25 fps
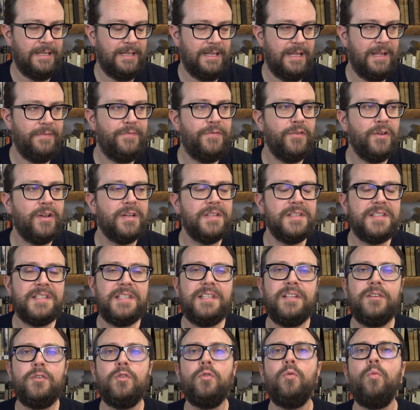if you
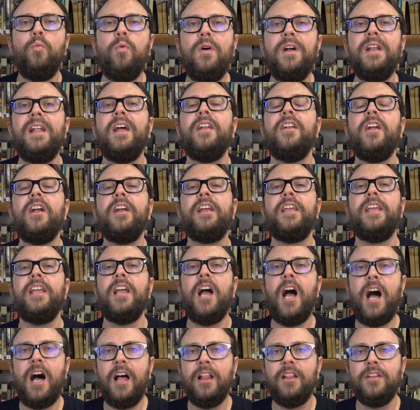consider what an
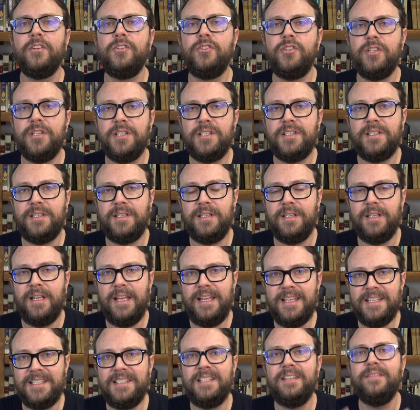archaeologist
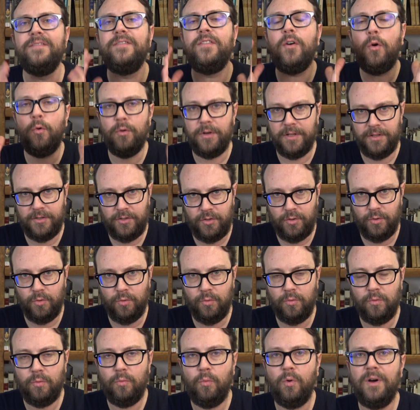is devoted
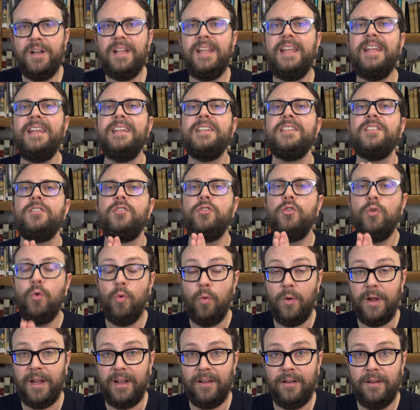to, what he is
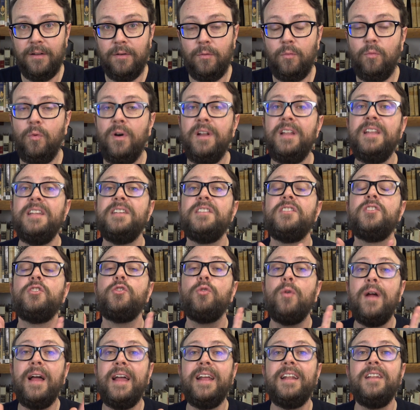doing, what he is
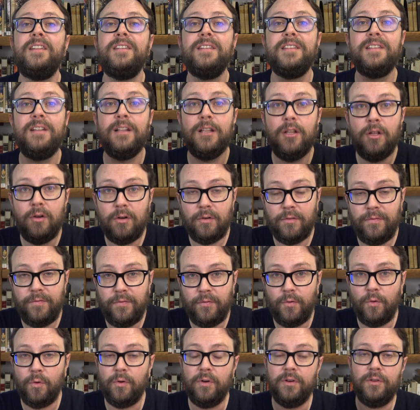trying to look
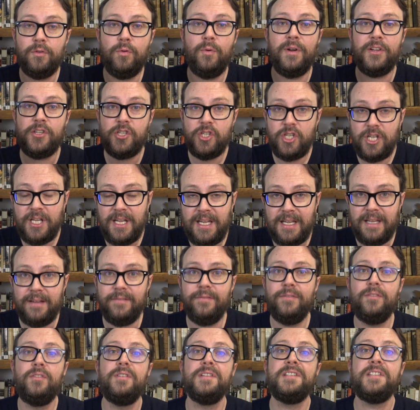for, to
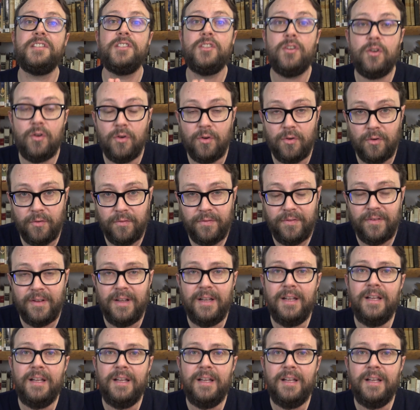achieve, to serve,